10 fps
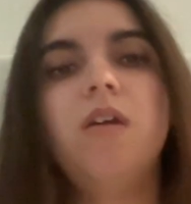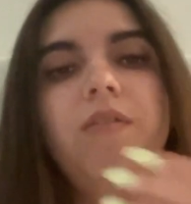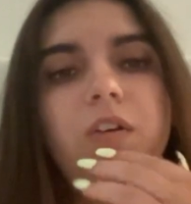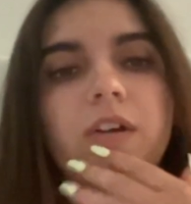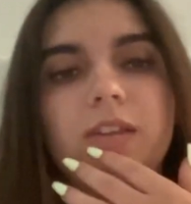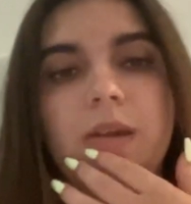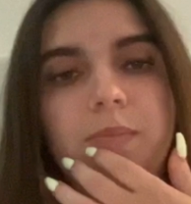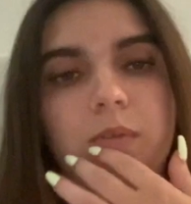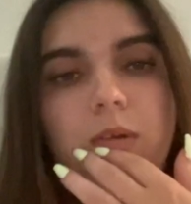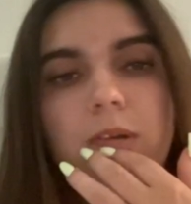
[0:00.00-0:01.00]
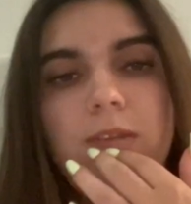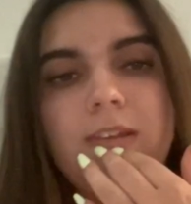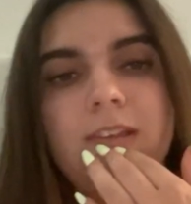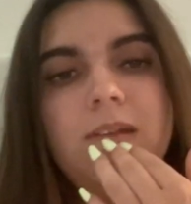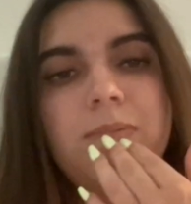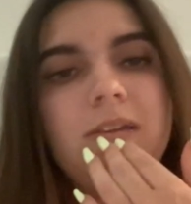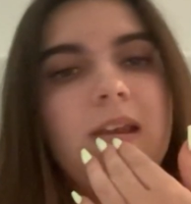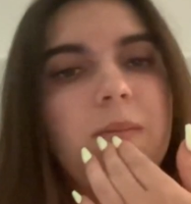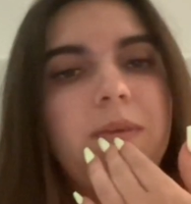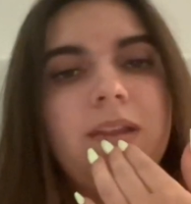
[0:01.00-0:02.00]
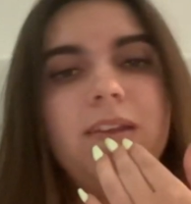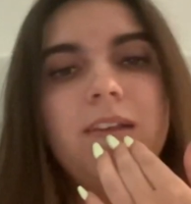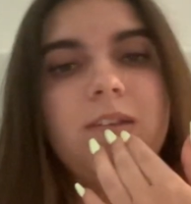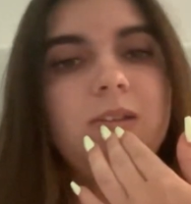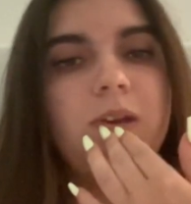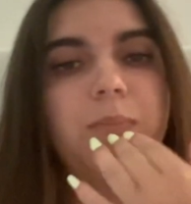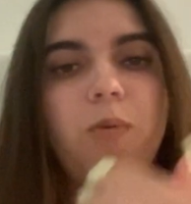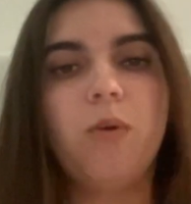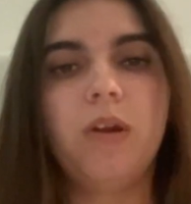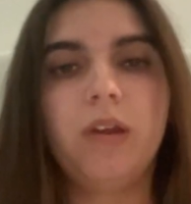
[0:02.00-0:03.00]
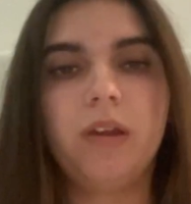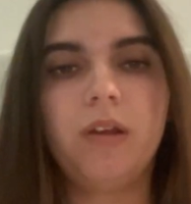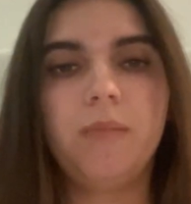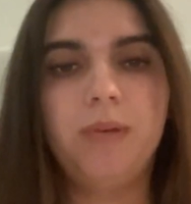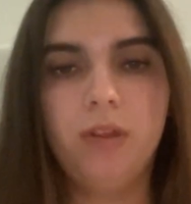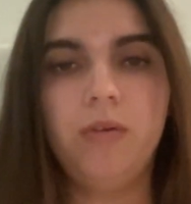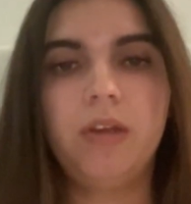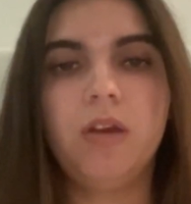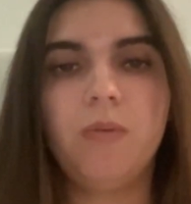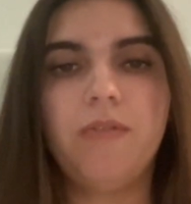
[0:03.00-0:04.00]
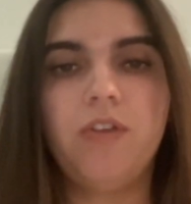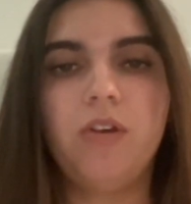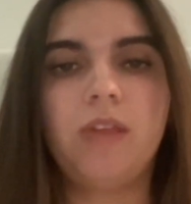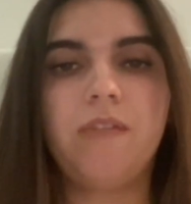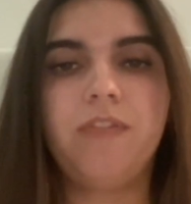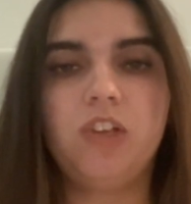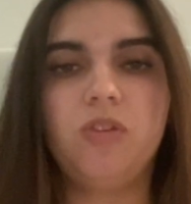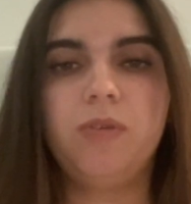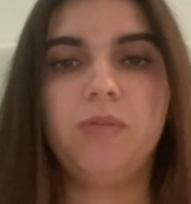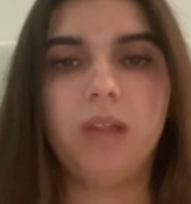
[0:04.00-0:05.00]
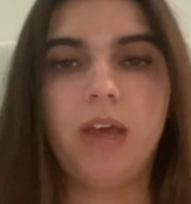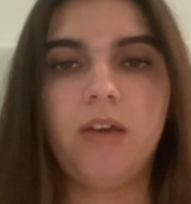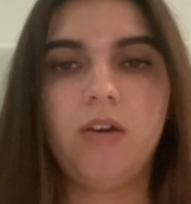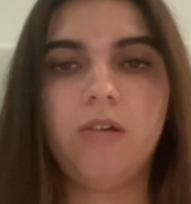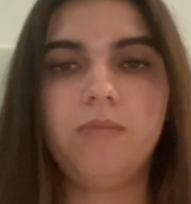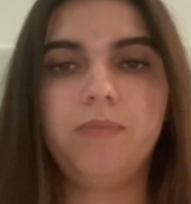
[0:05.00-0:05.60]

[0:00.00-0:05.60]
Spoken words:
For example, let's say banana plantations are polluting a river that fishermen rely on.